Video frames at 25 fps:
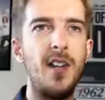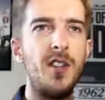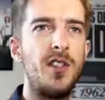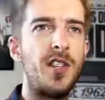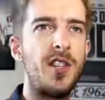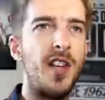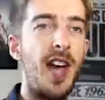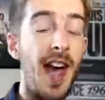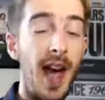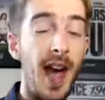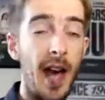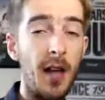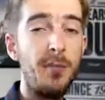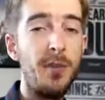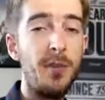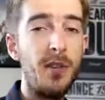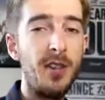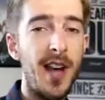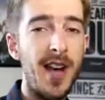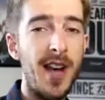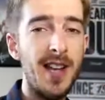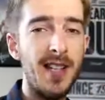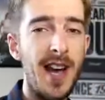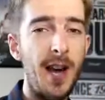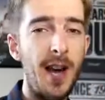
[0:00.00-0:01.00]
To help you
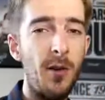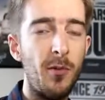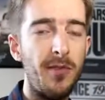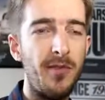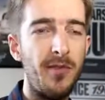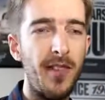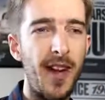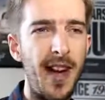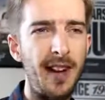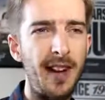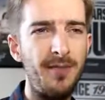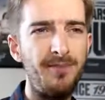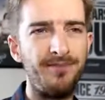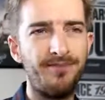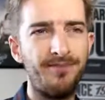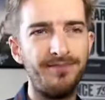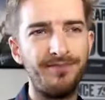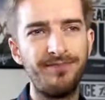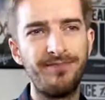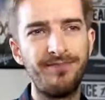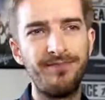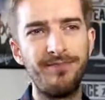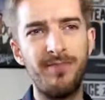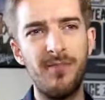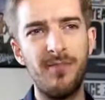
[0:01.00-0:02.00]
guys out with that,
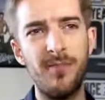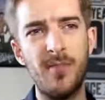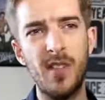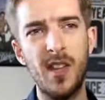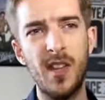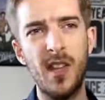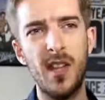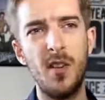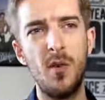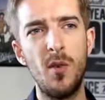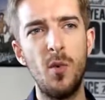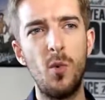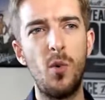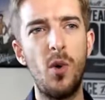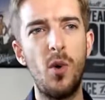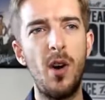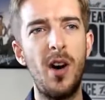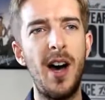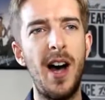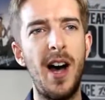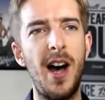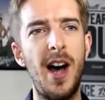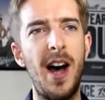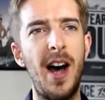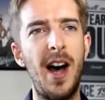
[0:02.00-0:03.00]

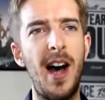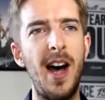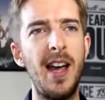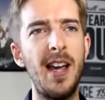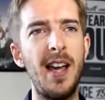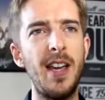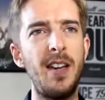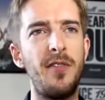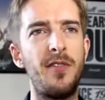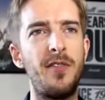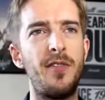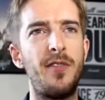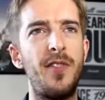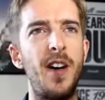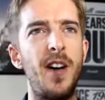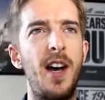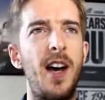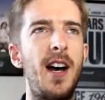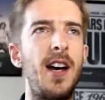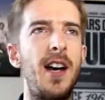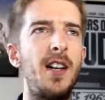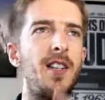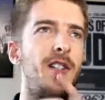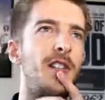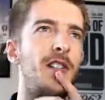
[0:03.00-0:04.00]
what I've
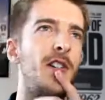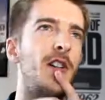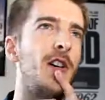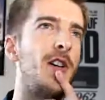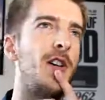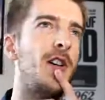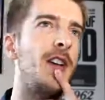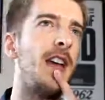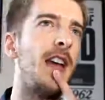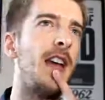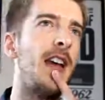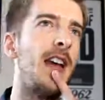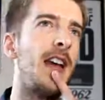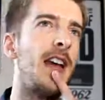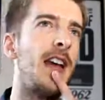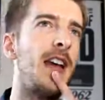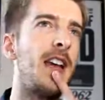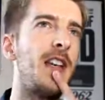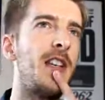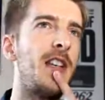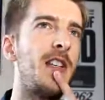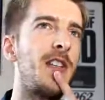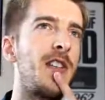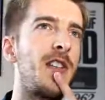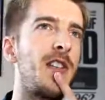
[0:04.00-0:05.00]
done
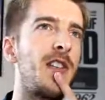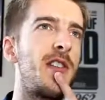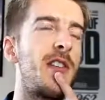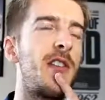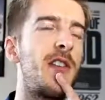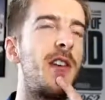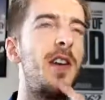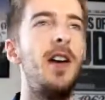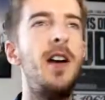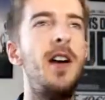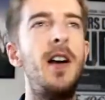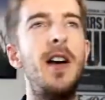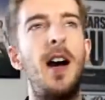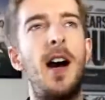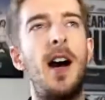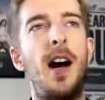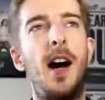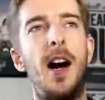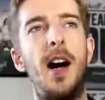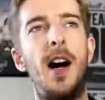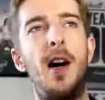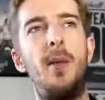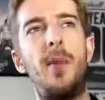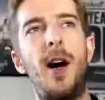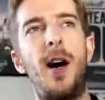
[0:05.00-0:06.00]
is
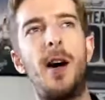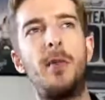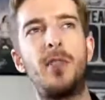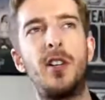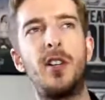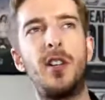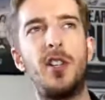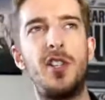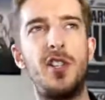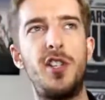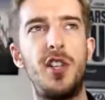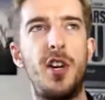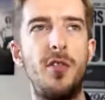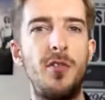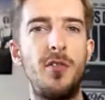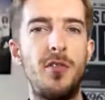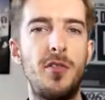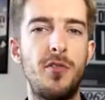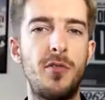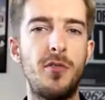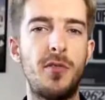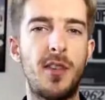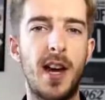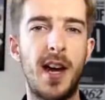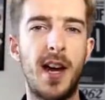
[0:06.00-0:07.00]
I'm going to show
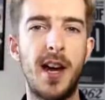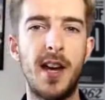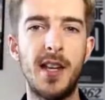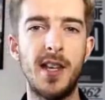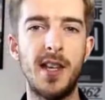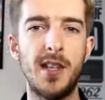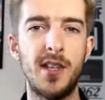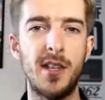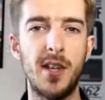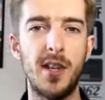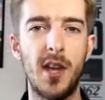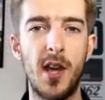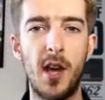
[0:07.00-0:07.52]
you guys